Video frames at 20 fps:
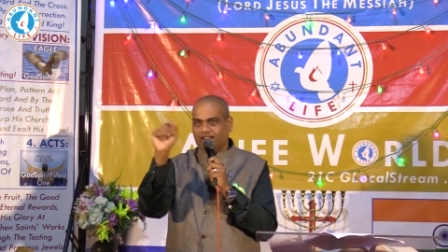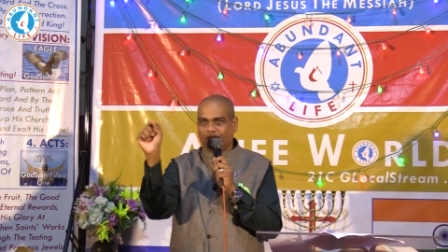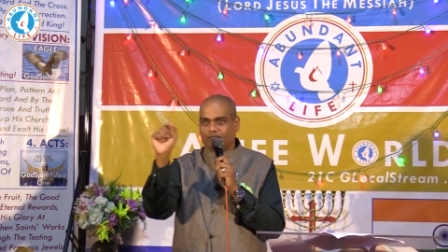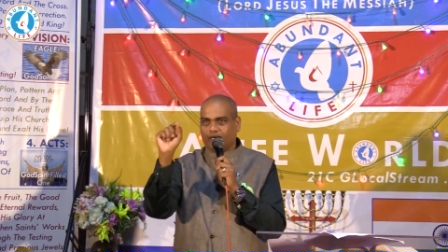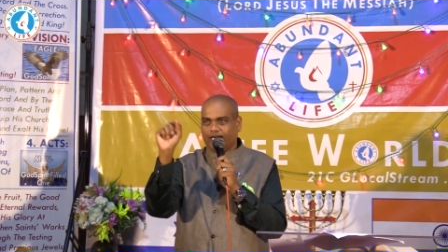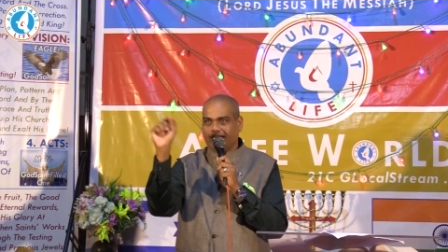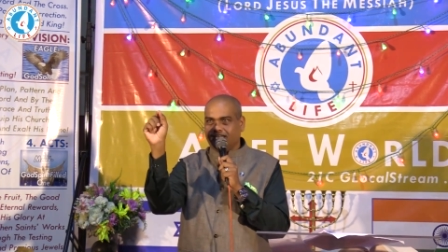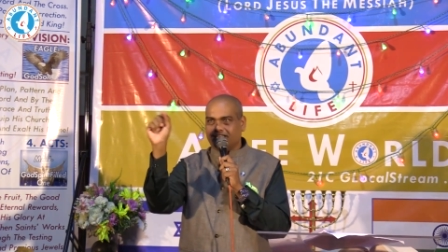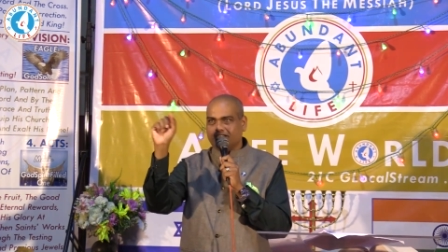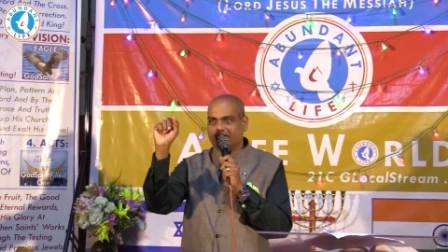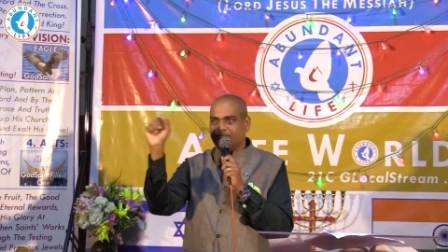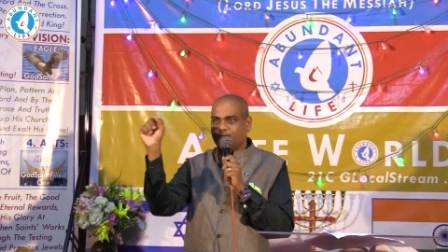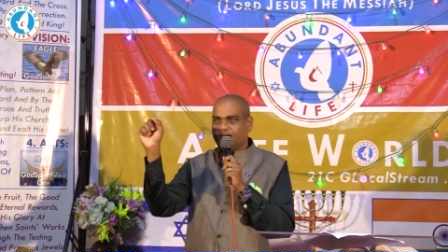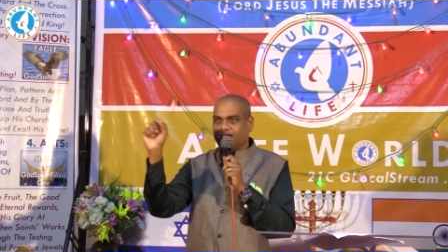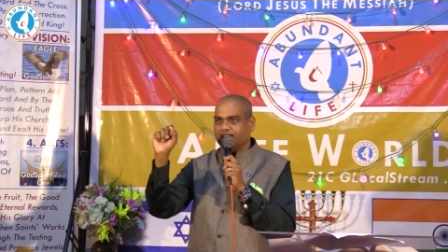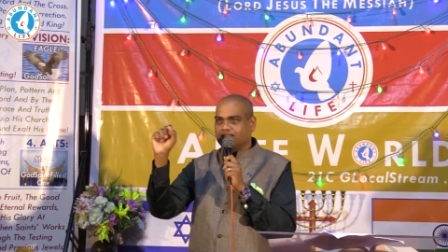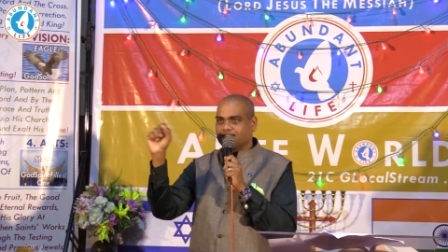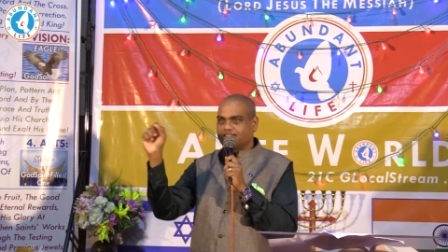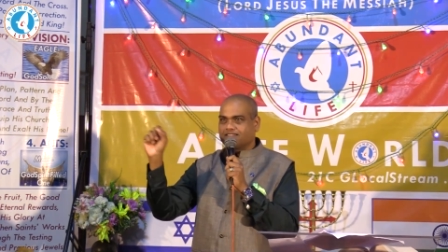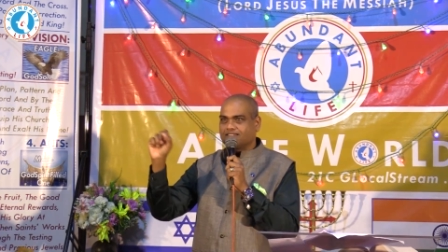Minus
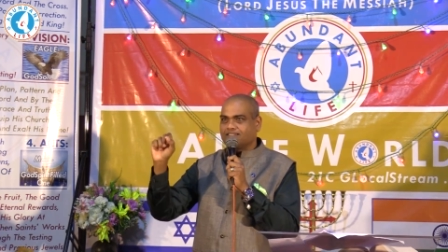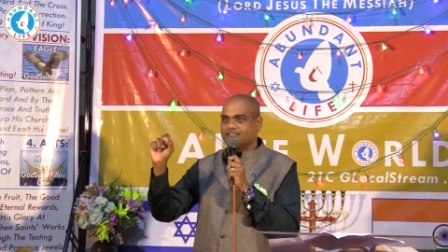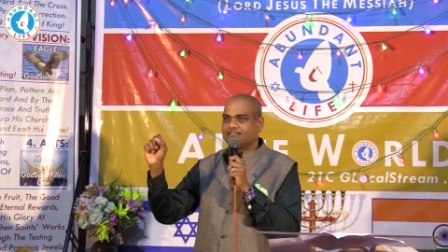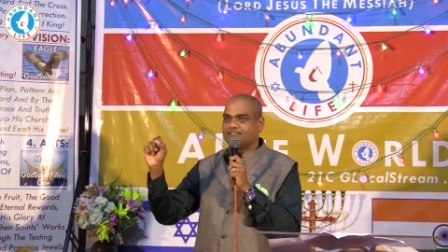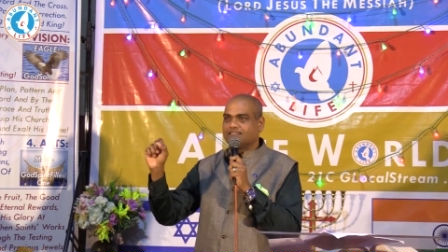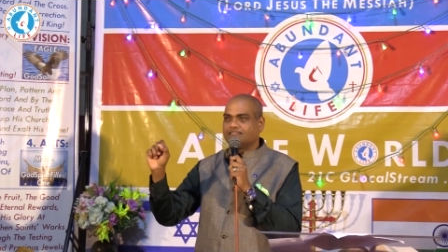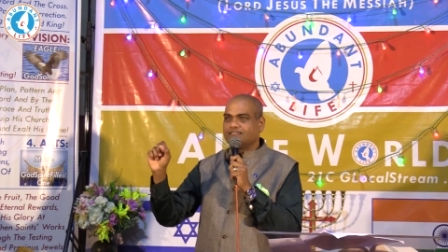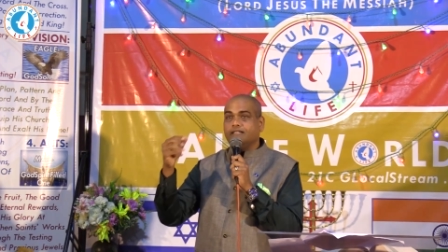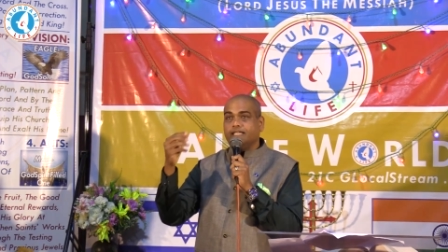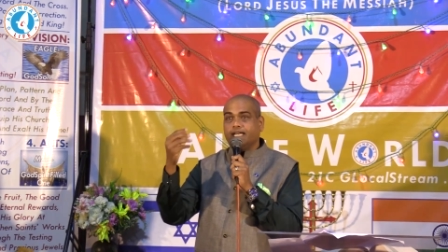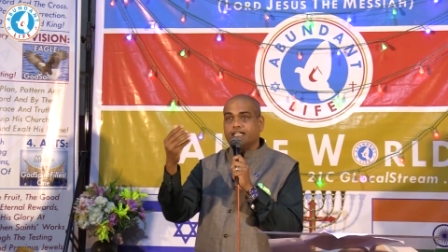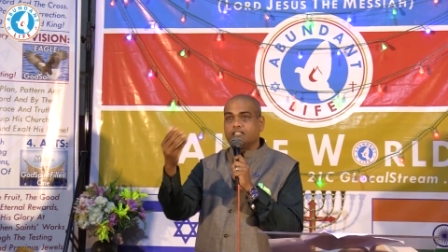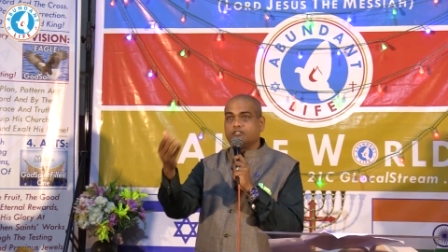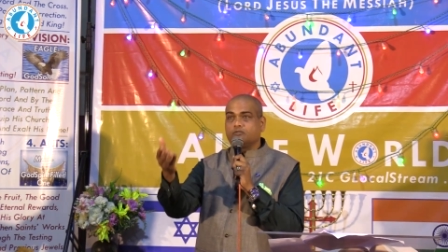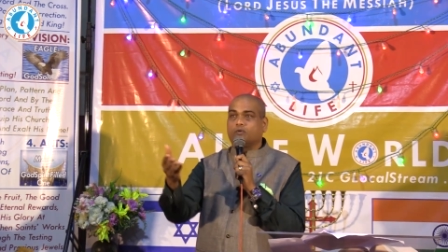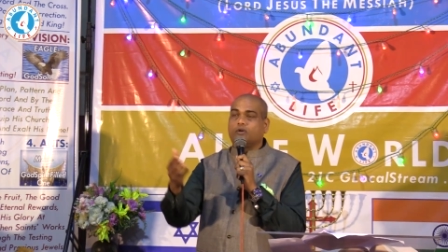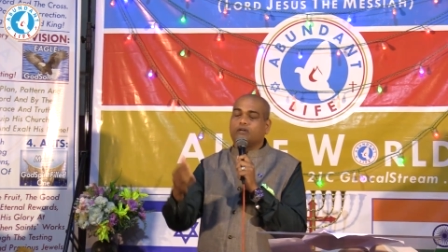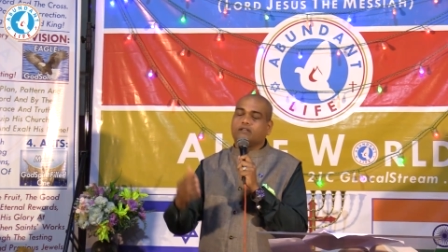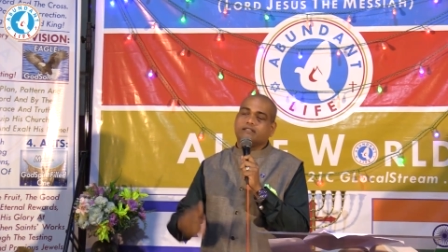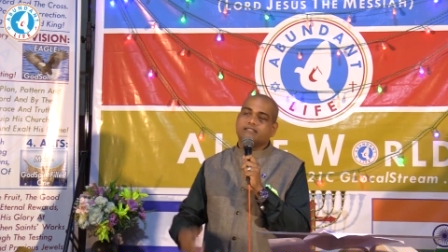marks.
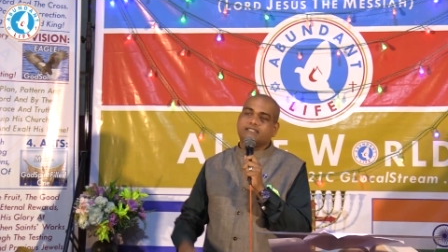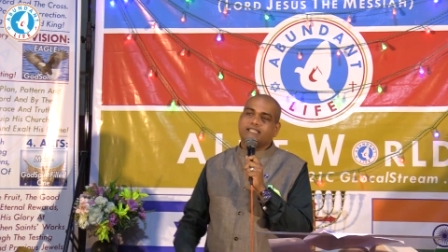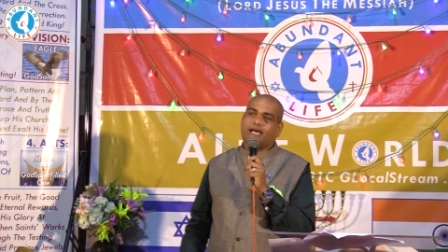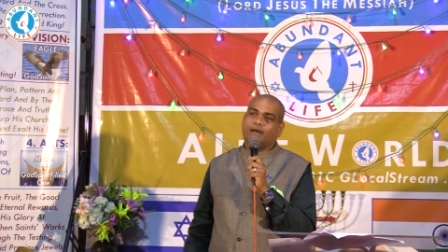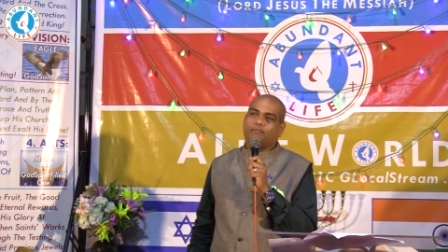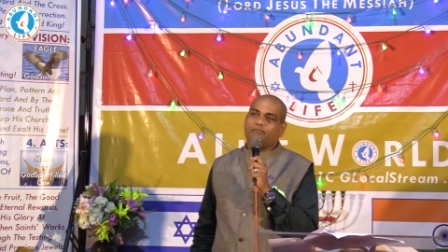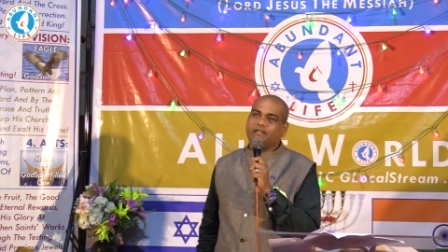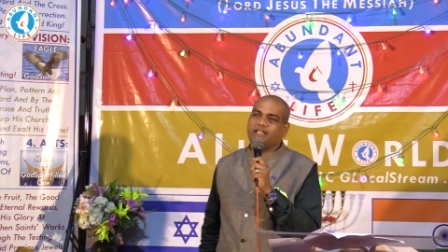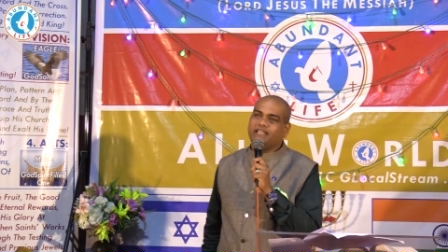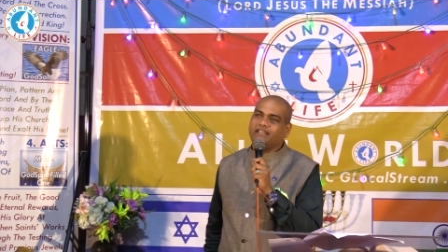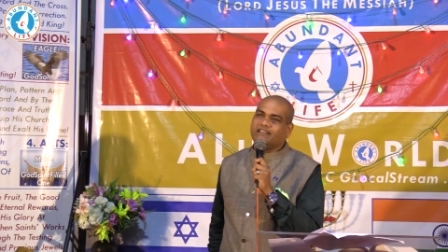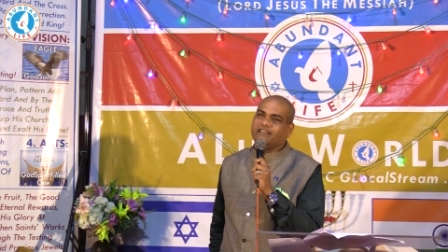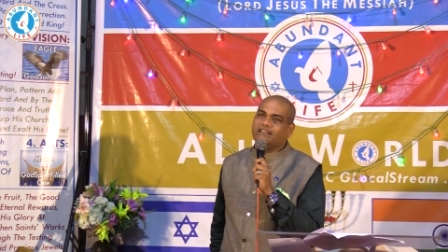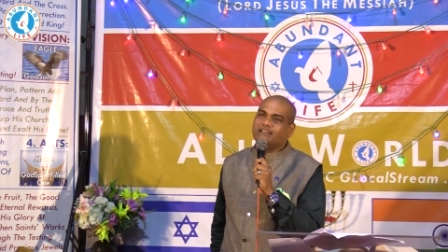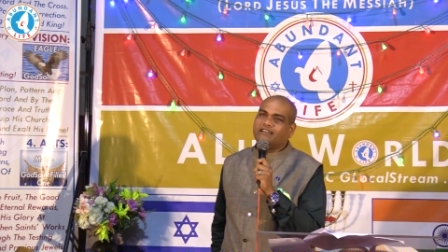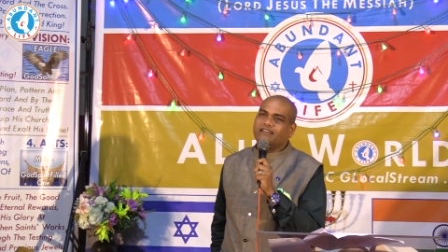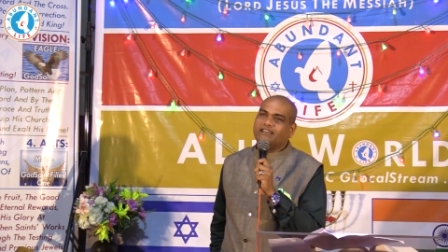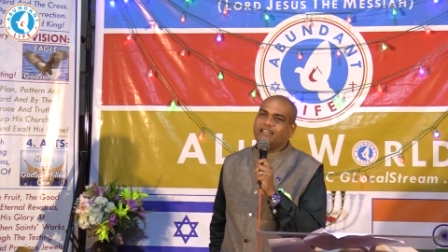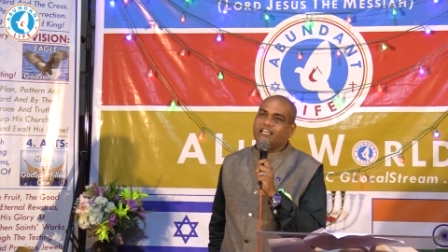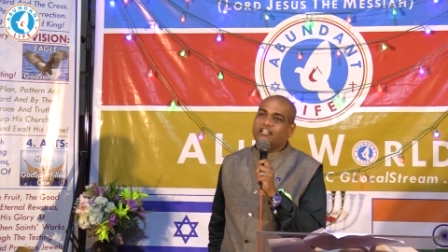That's what is happening
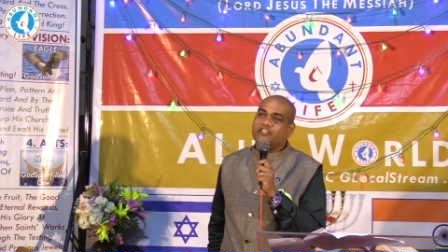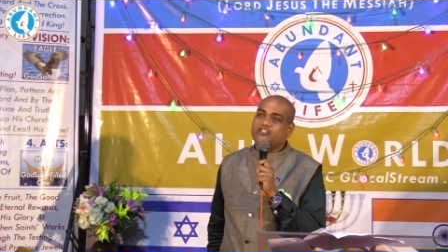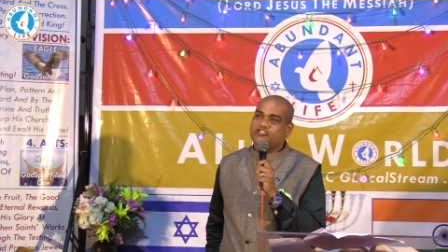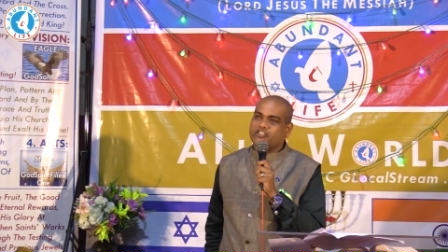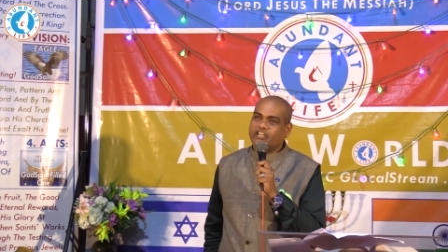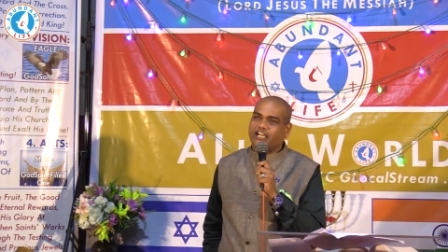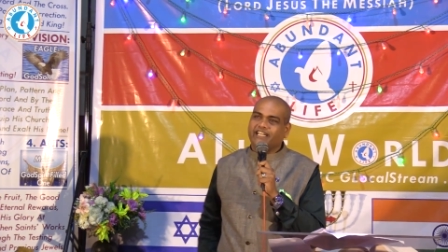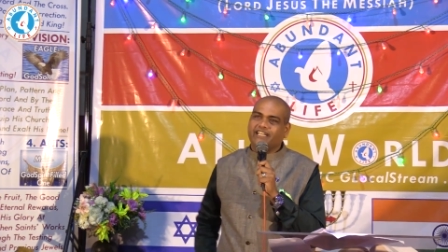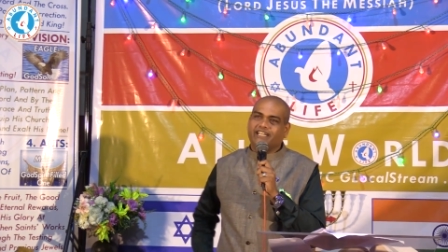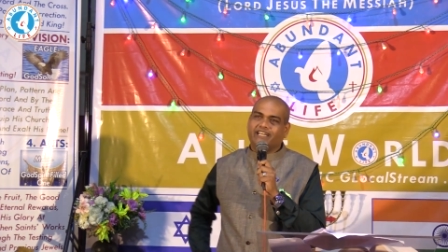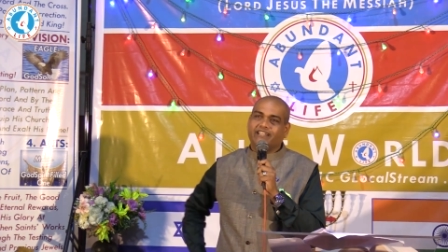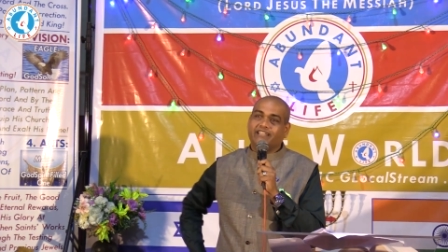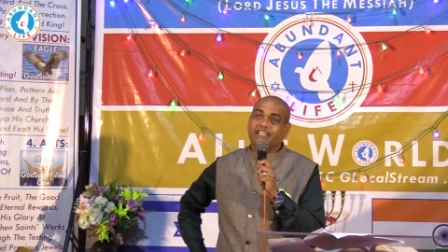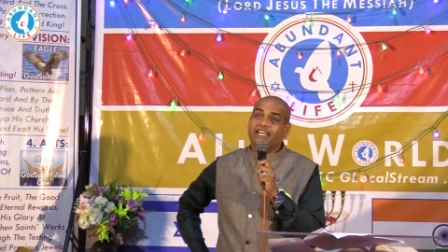in China.